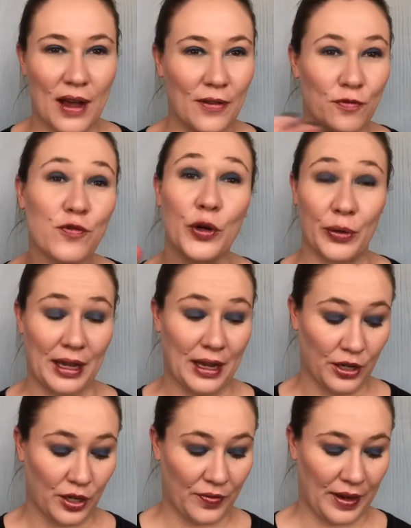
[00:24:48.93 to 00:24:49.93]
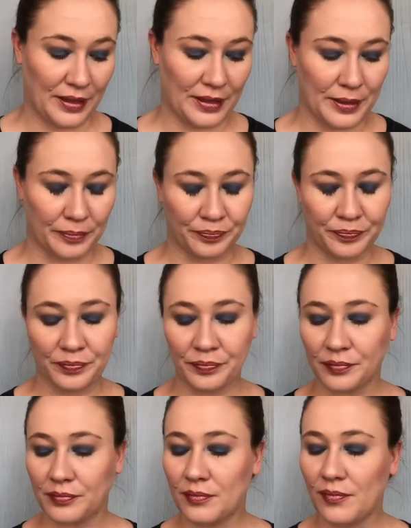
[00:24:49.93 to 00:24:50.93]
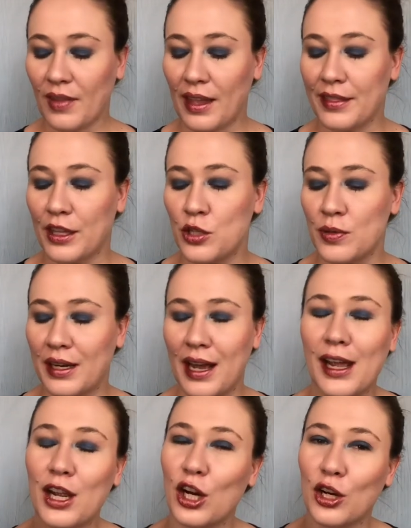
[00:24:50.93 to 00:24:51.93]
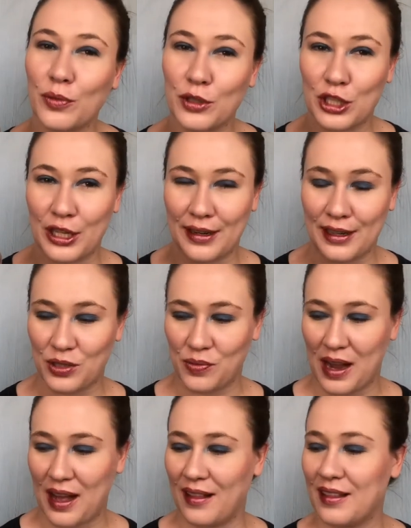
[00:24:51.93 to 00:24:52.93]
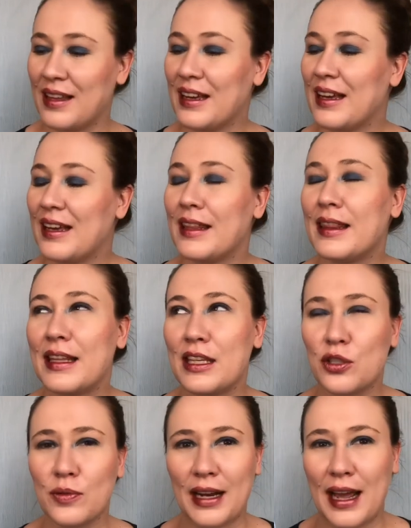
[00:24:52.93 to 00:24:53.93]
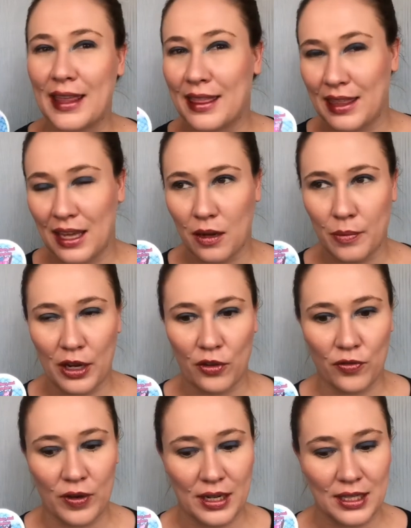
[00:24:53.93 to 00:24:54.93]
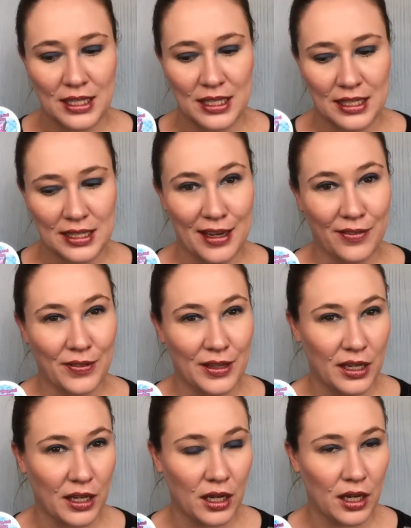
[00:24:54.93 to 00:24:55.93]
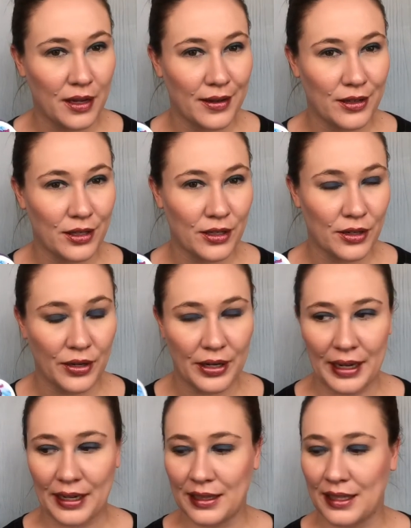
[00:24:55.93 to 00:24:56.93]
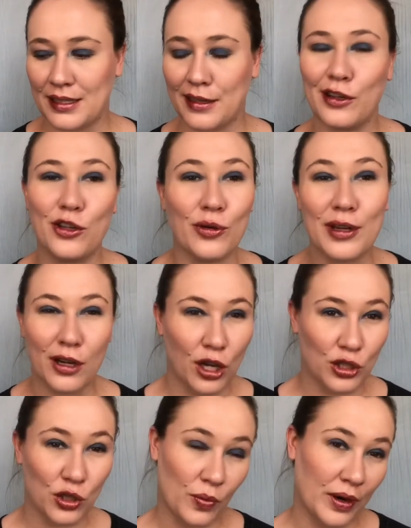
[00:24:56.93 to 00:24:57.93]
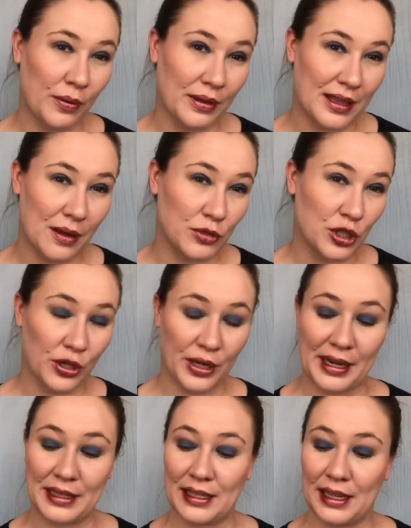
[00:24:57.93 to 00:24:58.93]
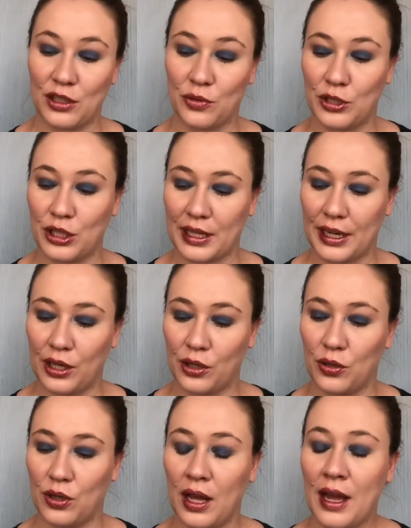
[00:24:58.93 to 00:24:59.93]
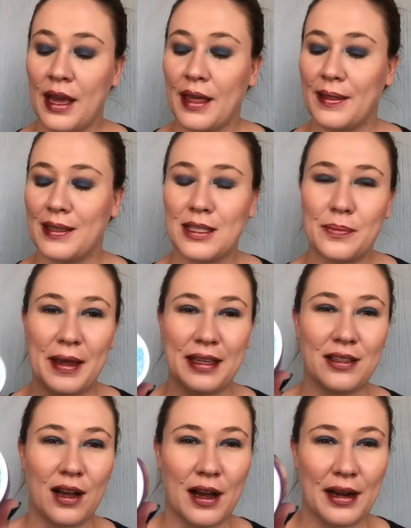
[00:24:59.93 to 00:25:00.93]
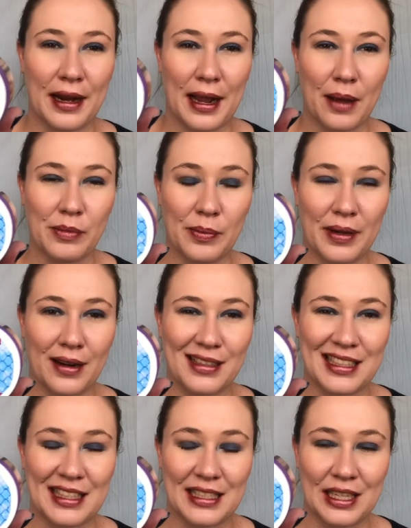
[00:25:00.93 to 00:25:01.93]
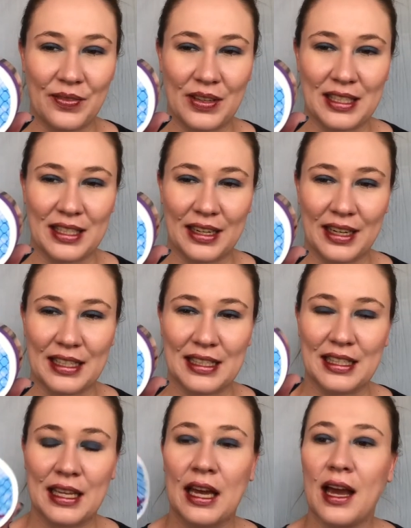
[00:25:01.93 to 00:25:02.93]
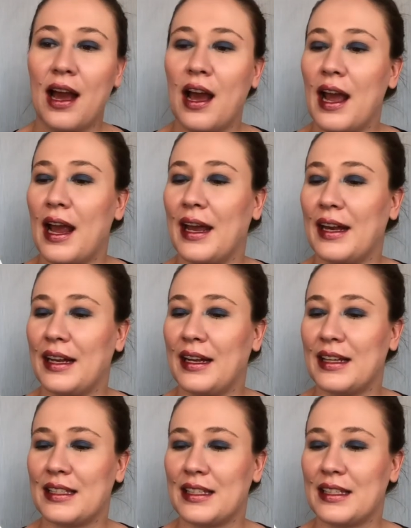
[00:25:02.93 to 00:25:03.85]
fruity in your face. This one I heard was good as well. This one, I think my friend Stephanie created the scent. You can also work with them to create scents, which is kind of cool. This is based on Gummy Bears, the TV series and it is